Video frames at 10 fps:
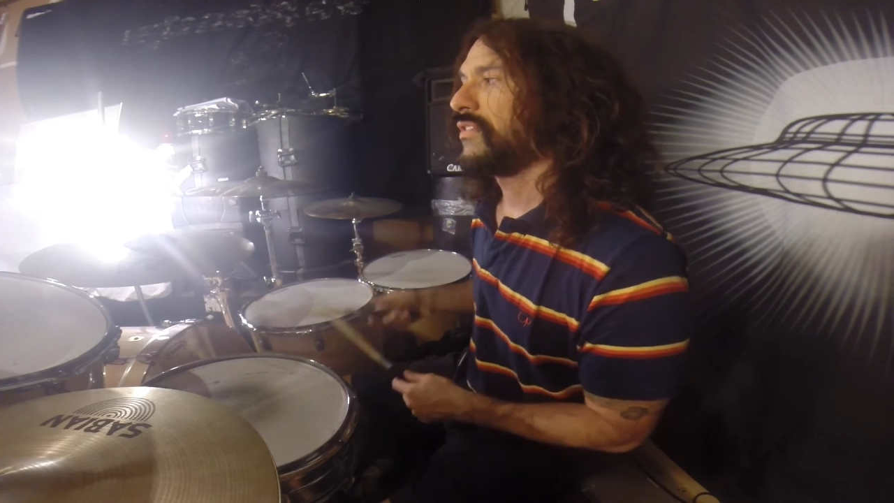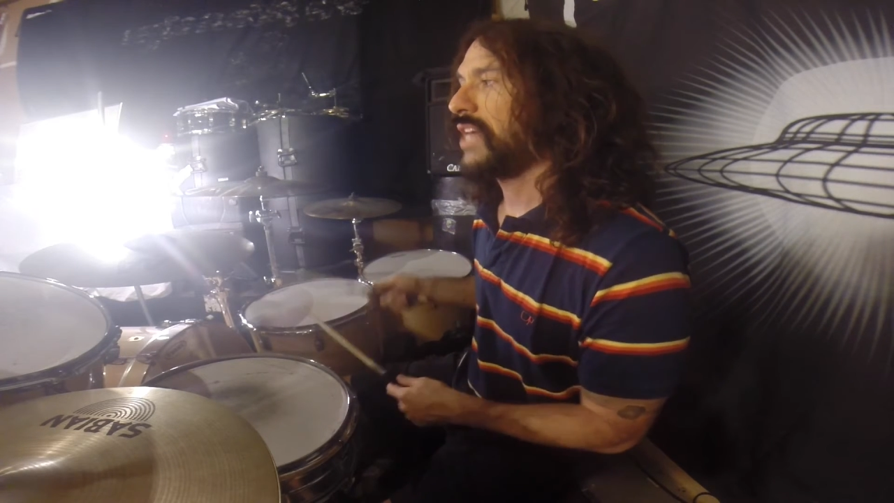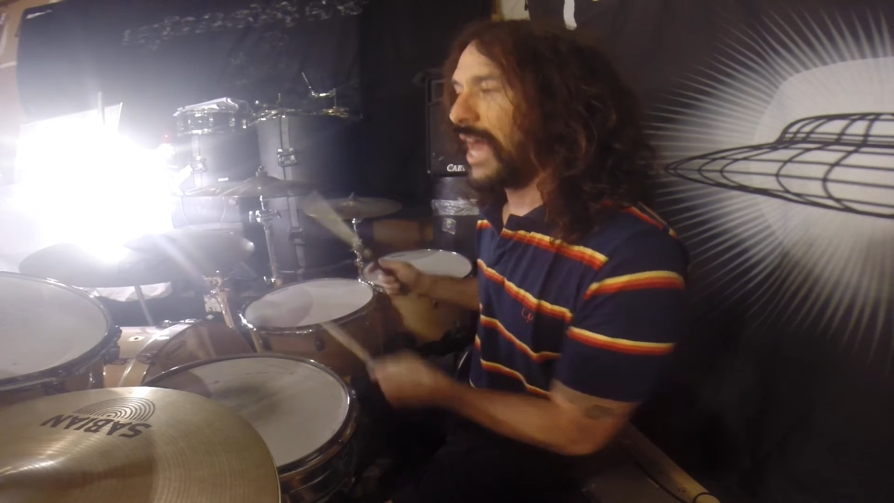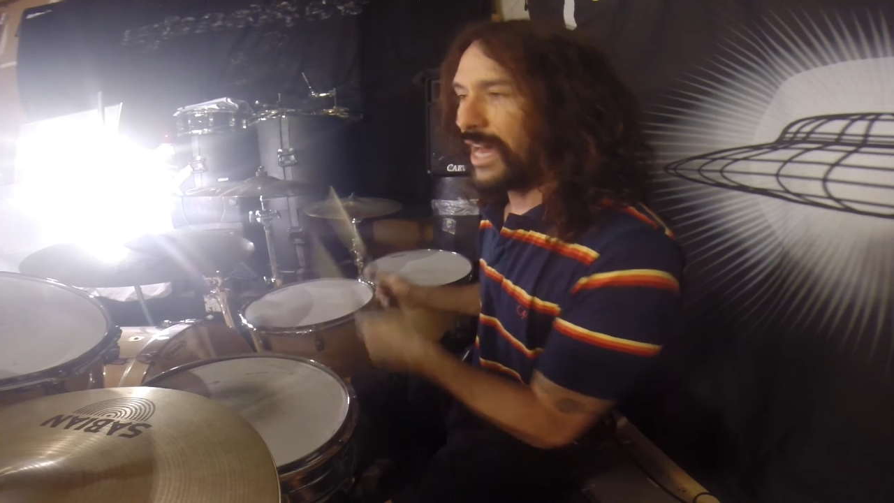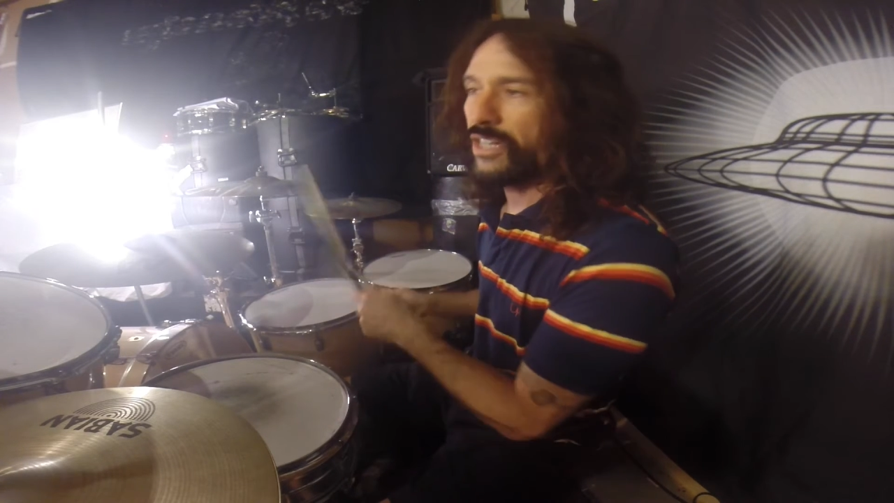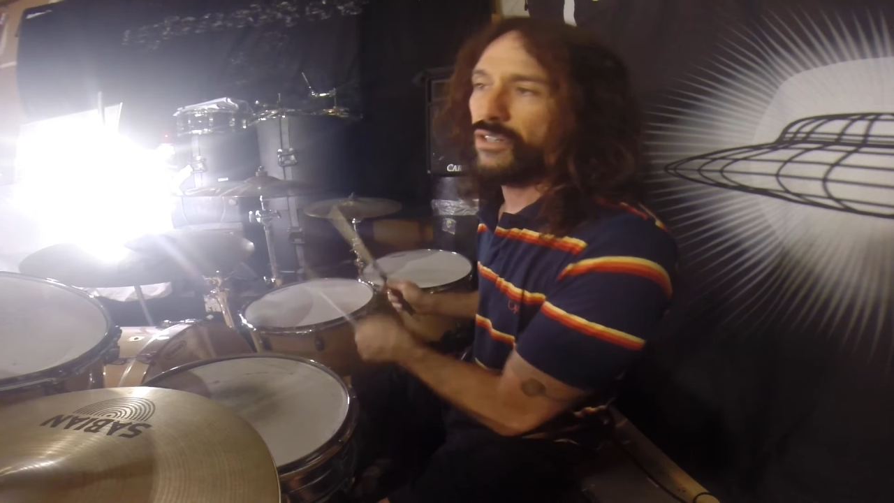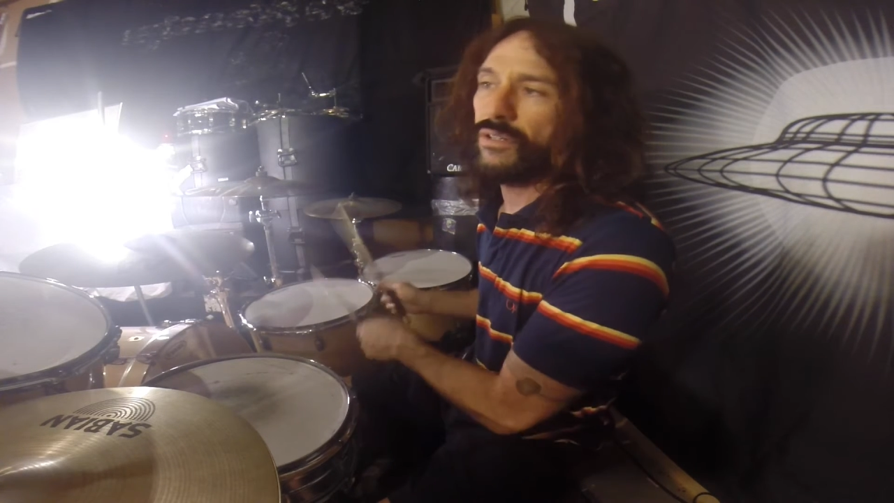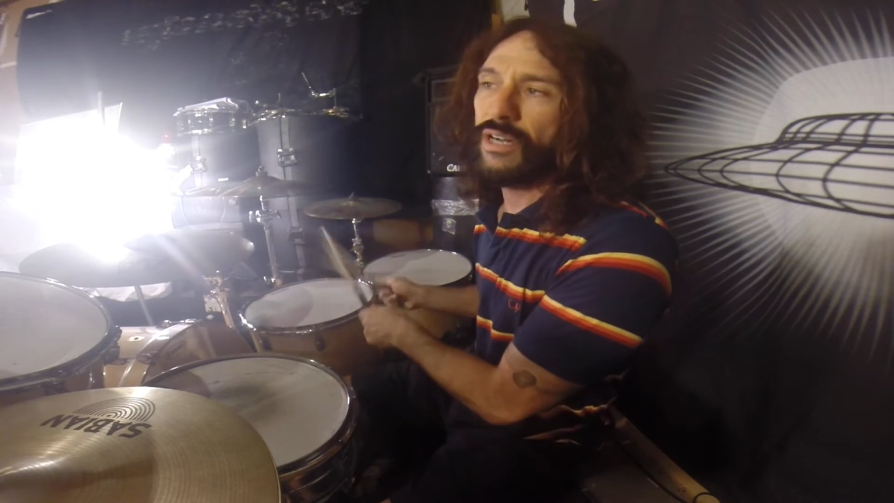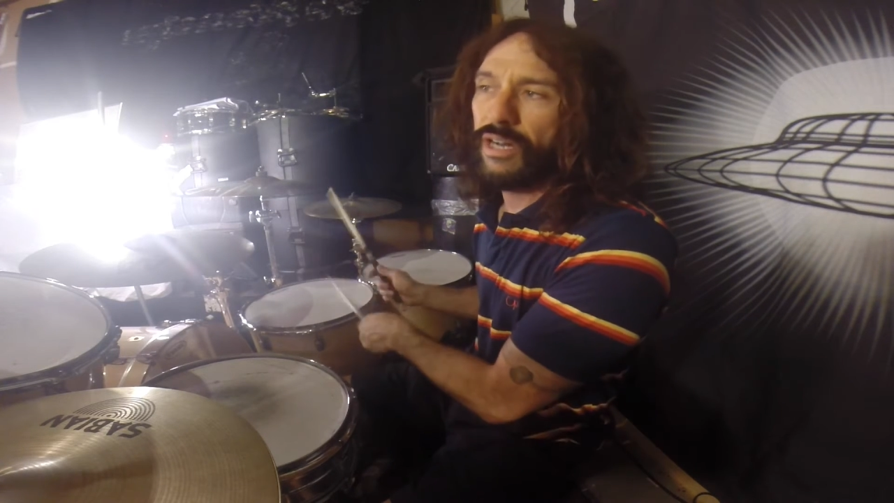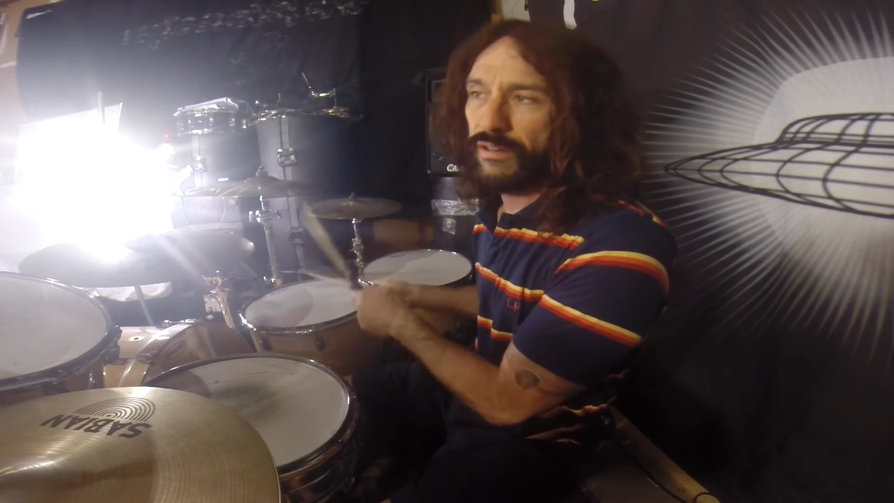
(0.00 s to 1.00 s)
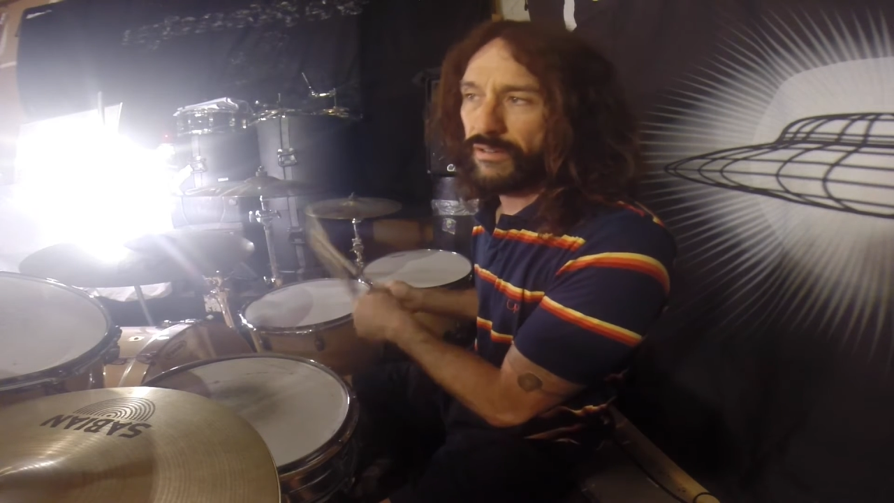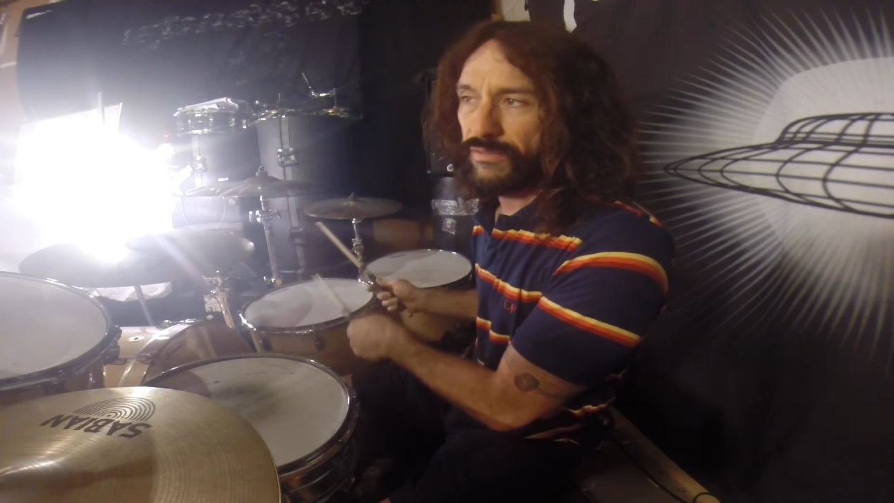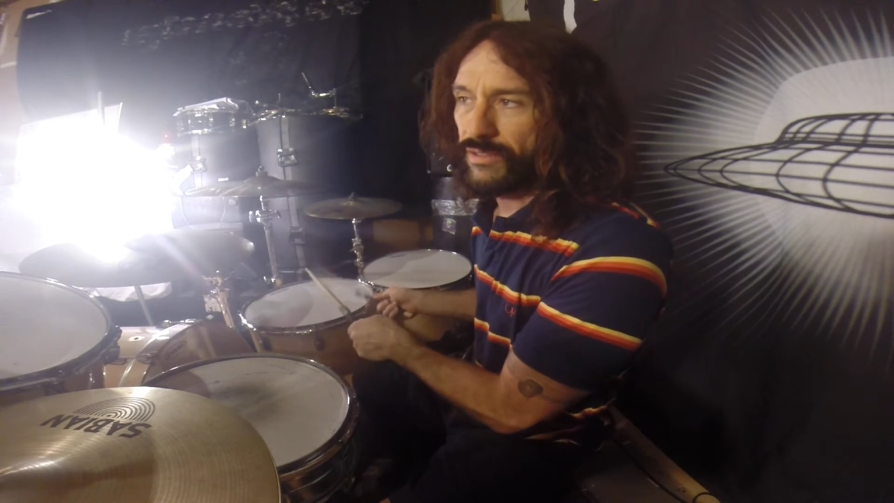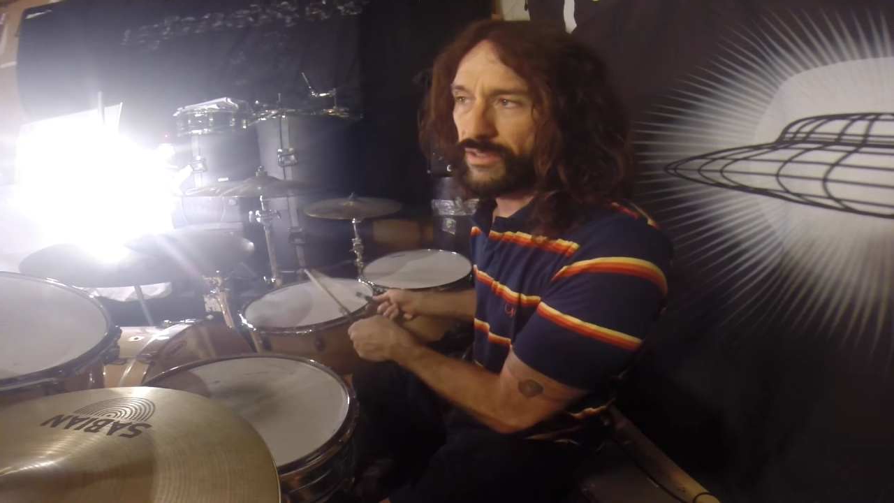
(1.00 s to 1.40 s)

the echo of